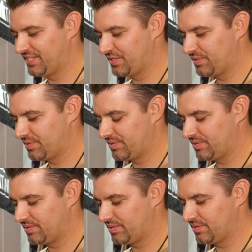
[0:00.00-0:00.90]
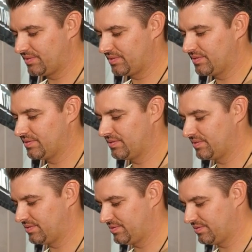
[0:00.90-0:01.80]

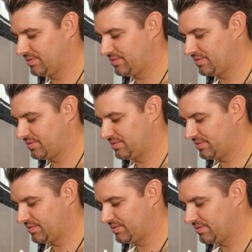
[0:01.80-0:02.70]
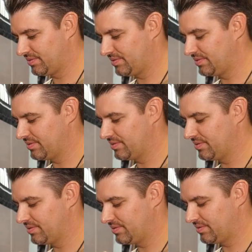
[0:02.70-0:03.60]

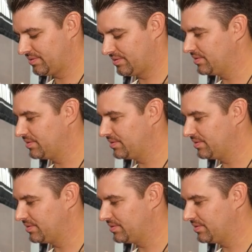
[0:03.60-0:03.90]
(not speaking)